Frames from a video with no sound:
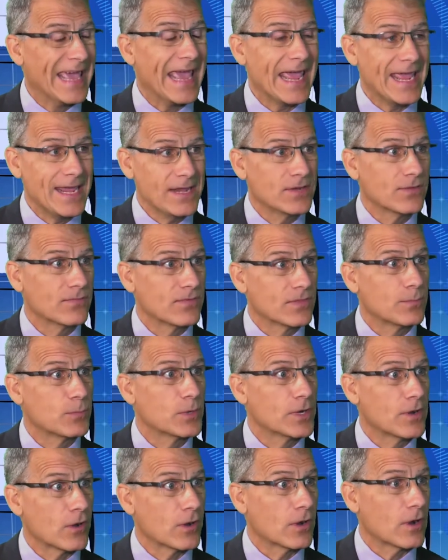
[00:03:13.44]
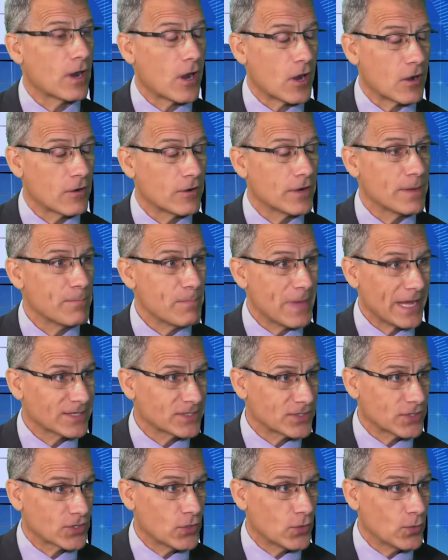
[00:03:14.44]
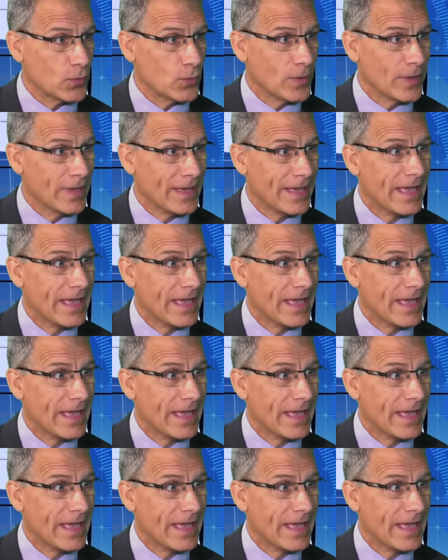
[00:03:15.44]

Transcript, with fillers: Eight of them are, are in Mexico,